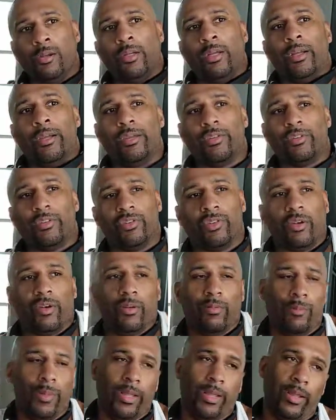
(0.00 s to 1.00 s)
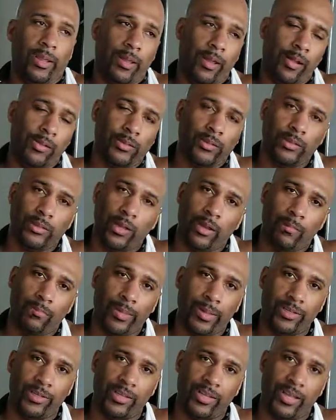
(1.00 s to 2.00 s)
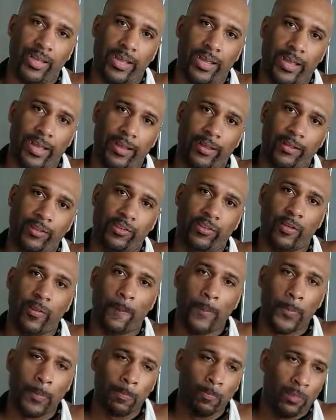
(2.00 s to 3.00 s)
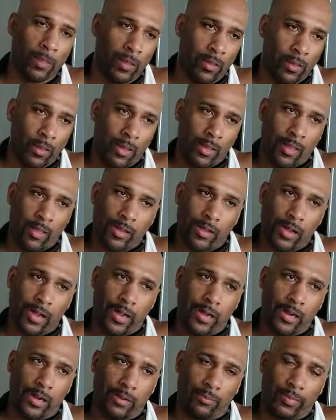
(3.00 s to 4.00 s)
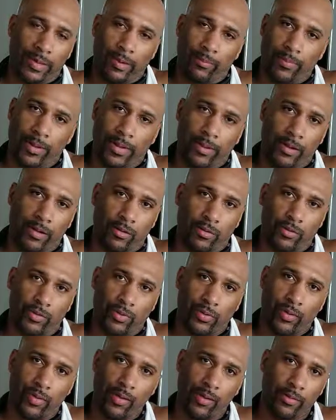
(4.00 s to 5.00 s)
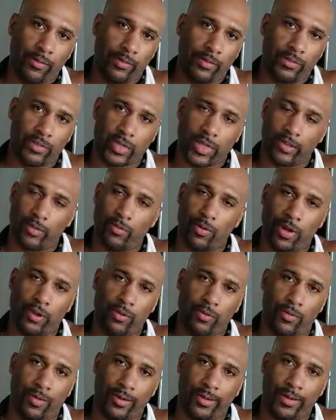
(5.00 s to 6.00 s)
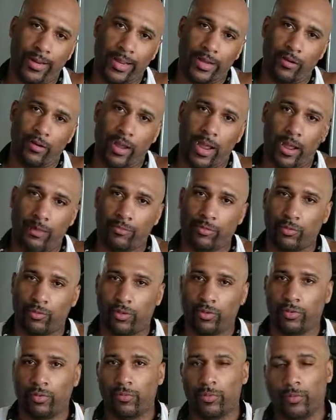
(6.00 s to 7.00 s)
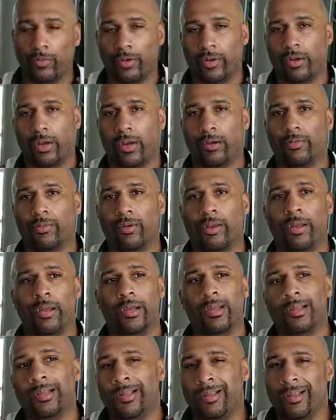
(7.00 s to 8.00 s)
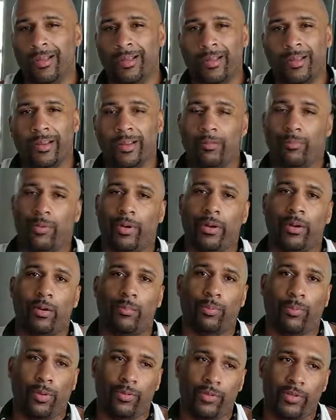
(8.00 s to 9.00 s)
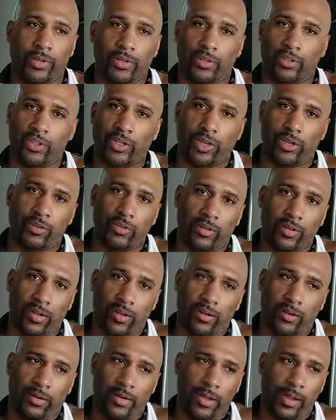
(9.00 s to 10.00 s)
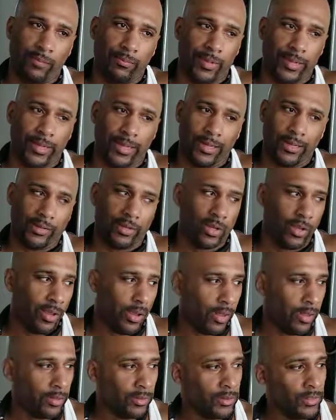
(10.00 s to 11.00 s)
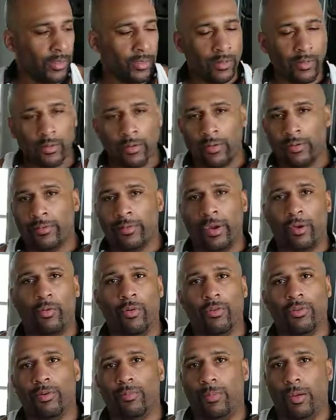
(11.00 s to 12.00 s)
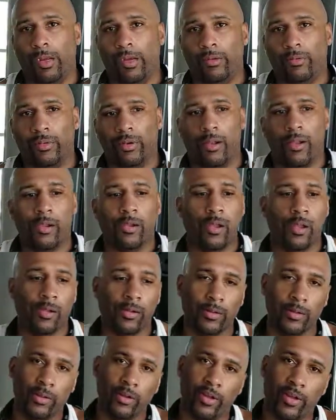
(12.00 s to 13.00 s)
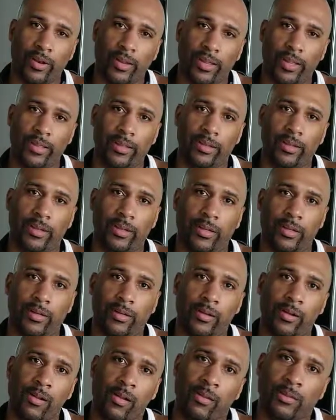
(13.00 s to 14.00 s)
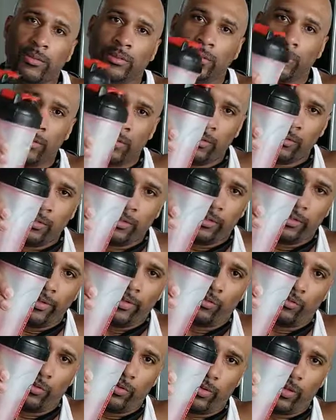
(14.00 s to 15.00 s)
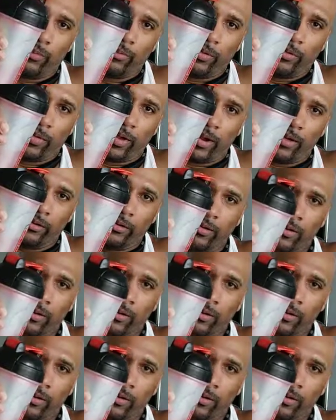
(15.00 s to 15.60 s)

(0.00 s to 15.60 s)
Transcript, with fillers: And this is gonna be BCAAs um, and aminos. You can take it while you're working out or afterwards for recovery. And bring them protein shakes and all that because don't want to bloat, gonna eat good, and this will get me right.